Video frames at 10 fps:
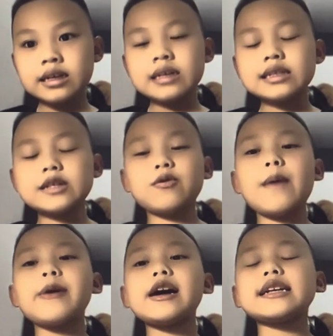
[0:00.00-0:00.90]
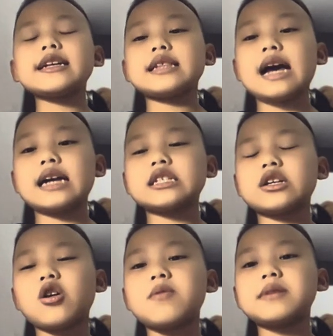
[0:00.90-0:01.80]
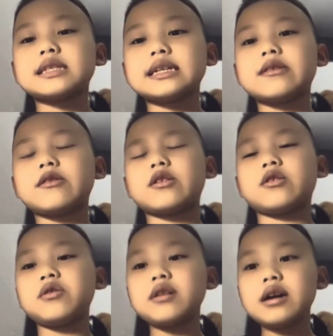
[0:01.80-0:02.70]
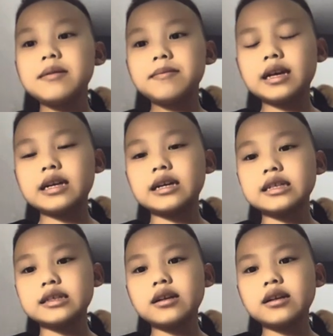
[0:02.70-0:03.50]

The rubber is natural material because